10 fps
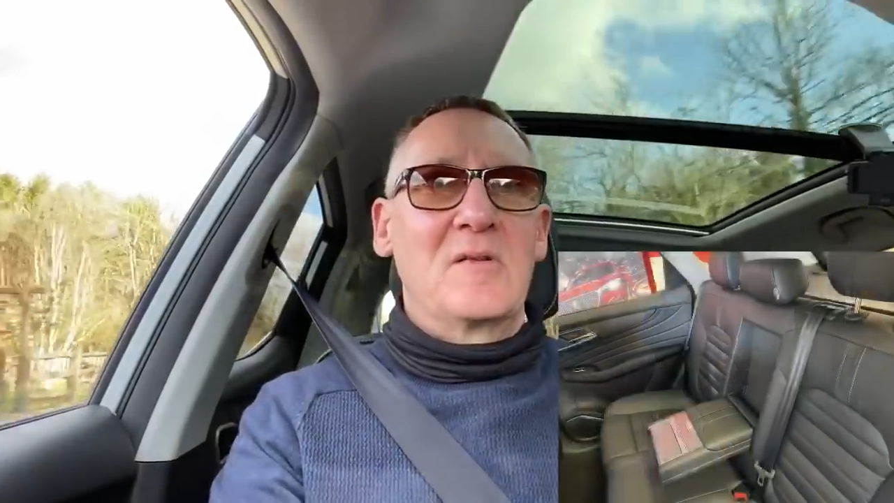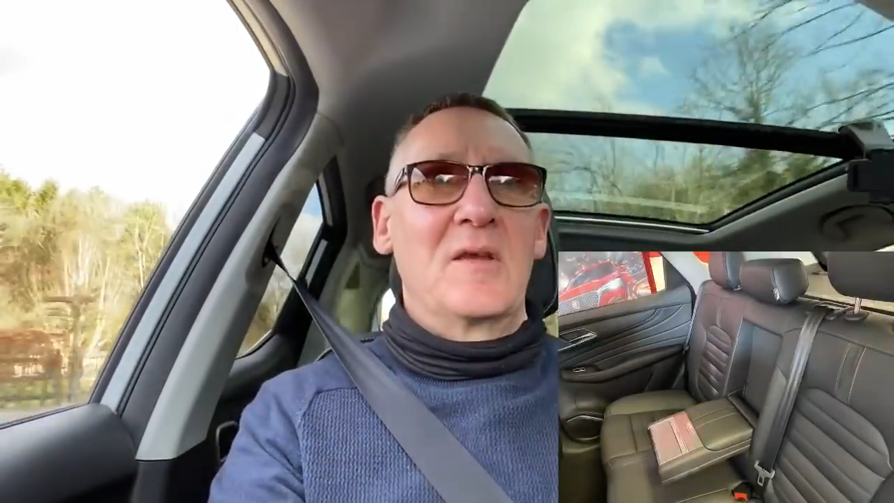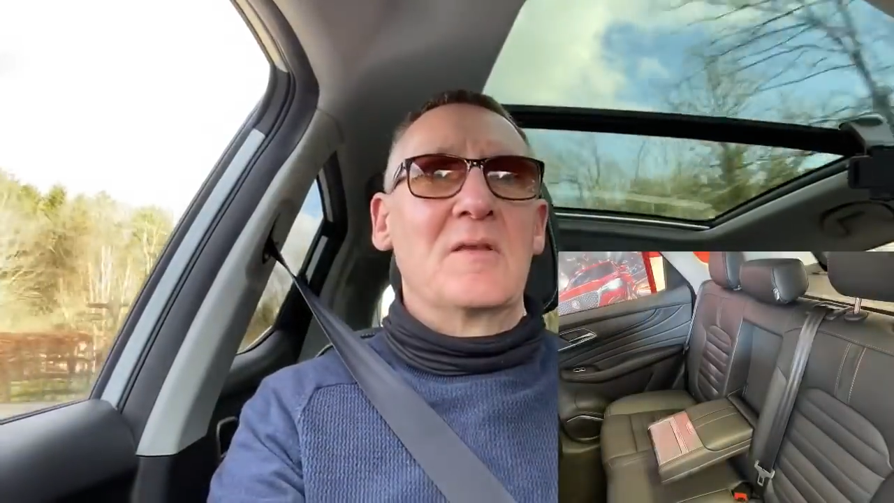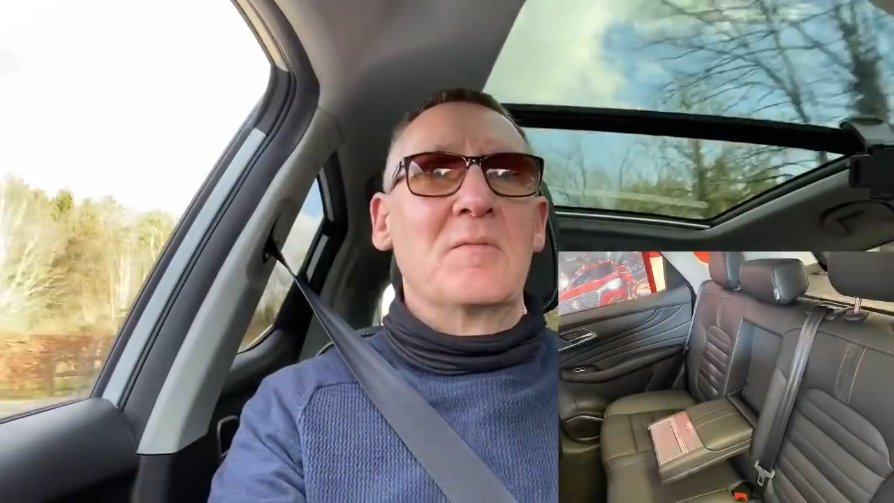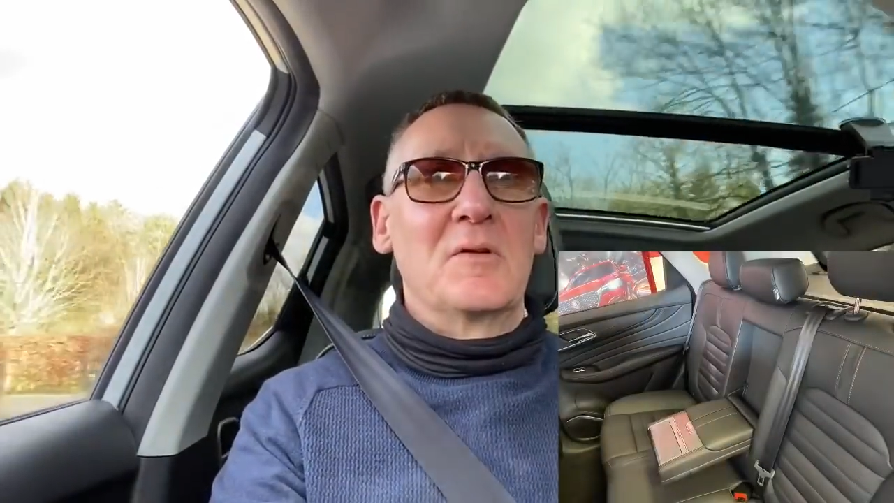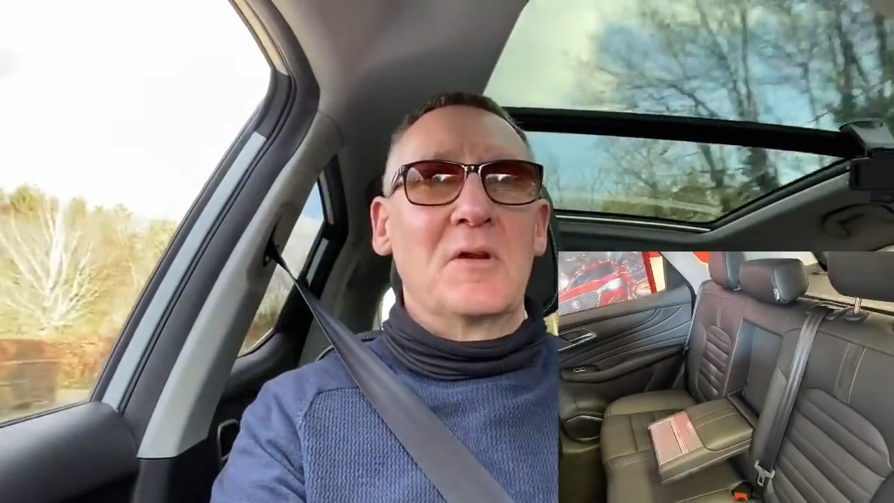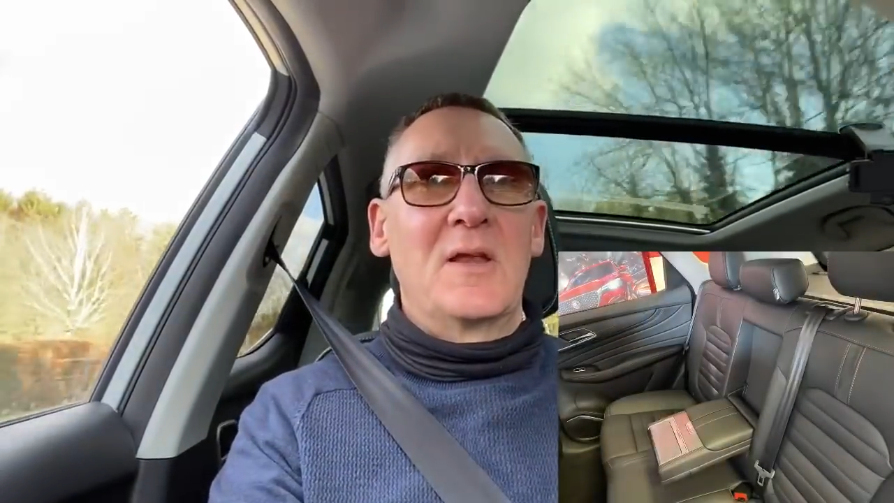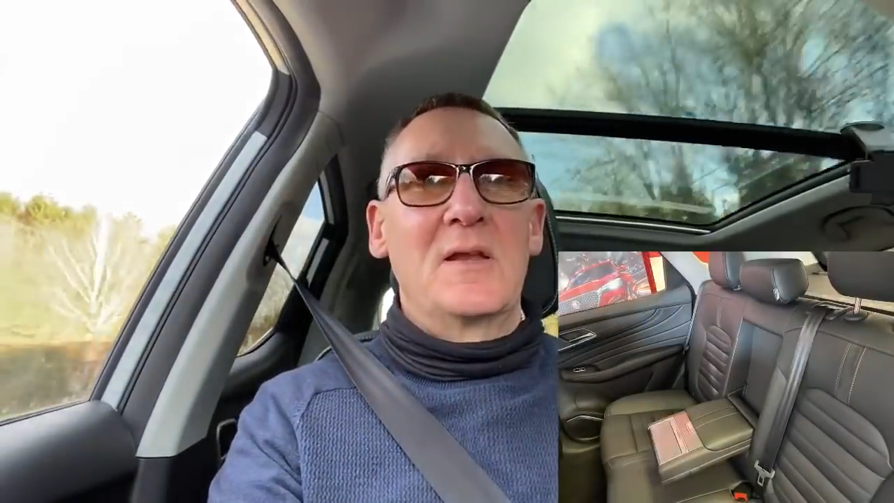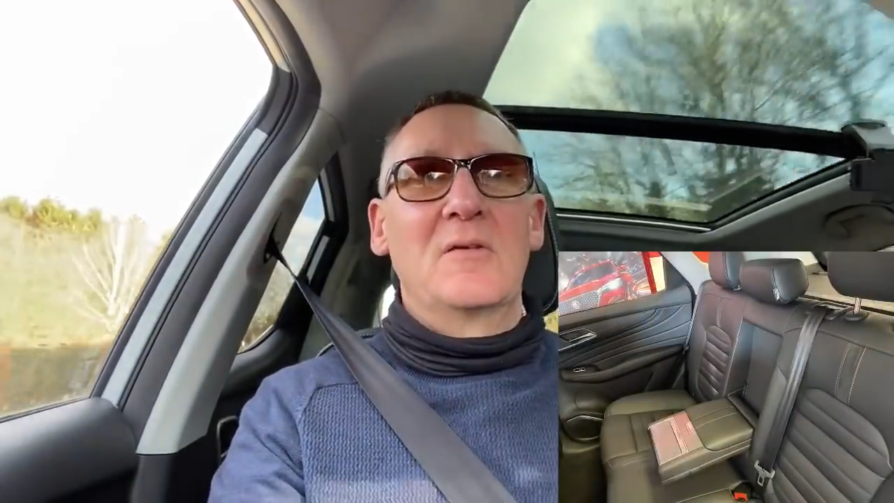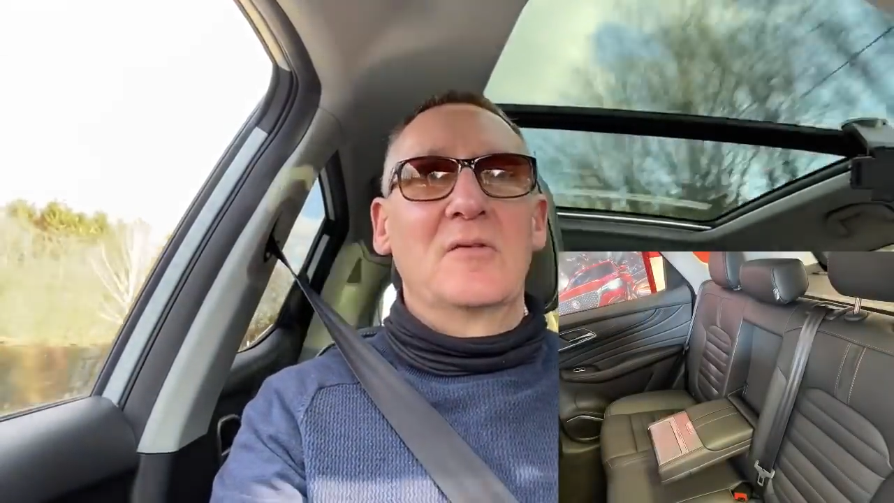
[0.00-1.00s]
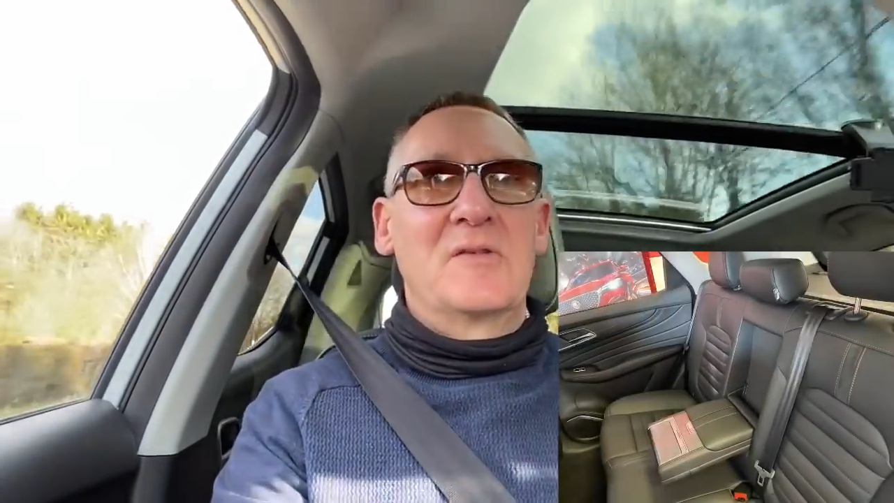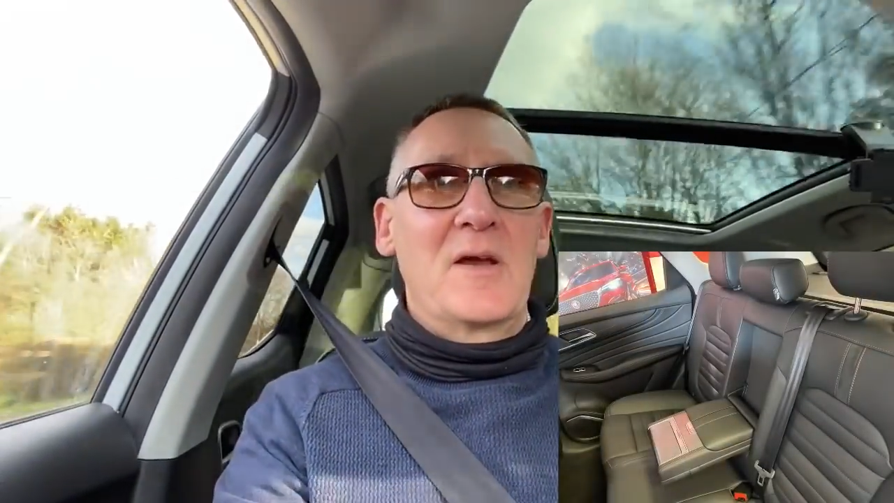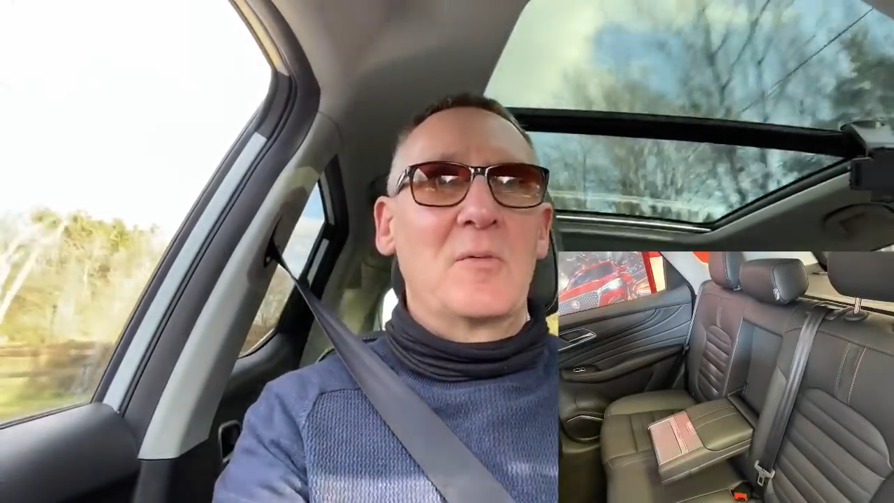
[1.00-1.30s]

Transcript: and the model I looked at,